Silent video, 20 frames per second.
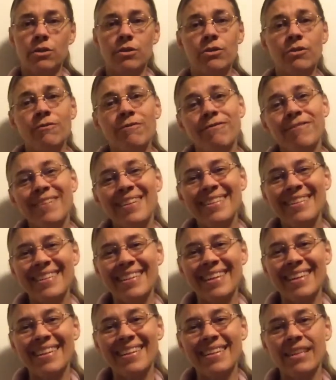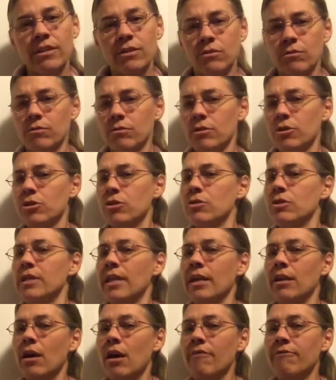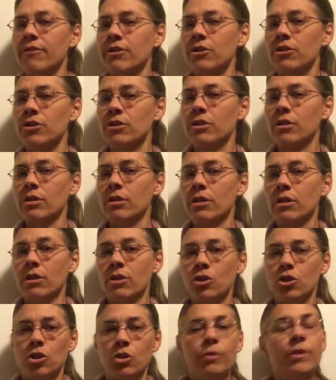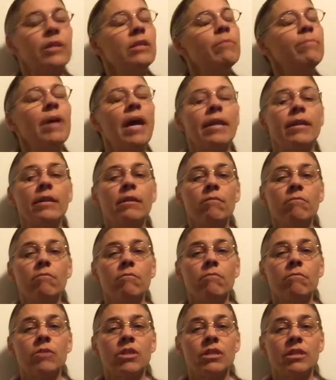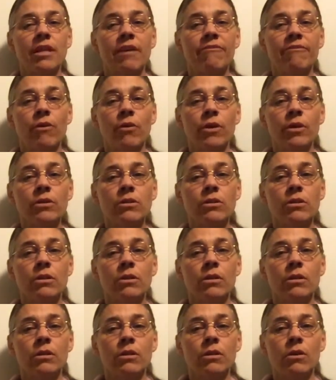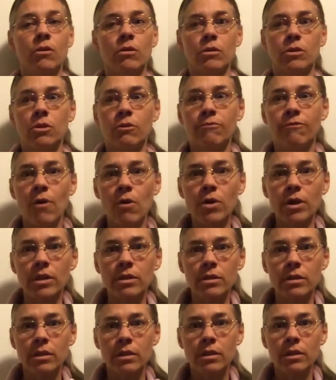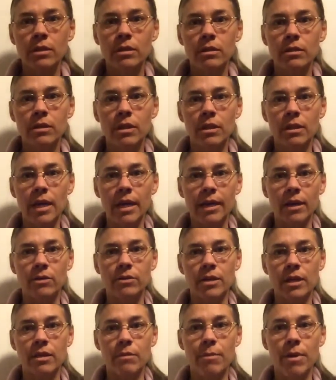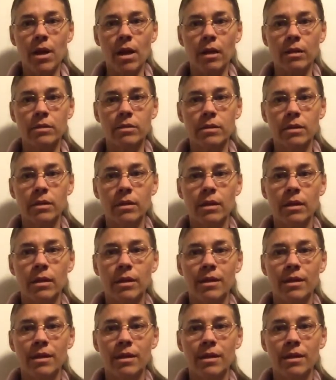Too friendly or too standoffish? Too independent to stay focused or too focused to think outside the box?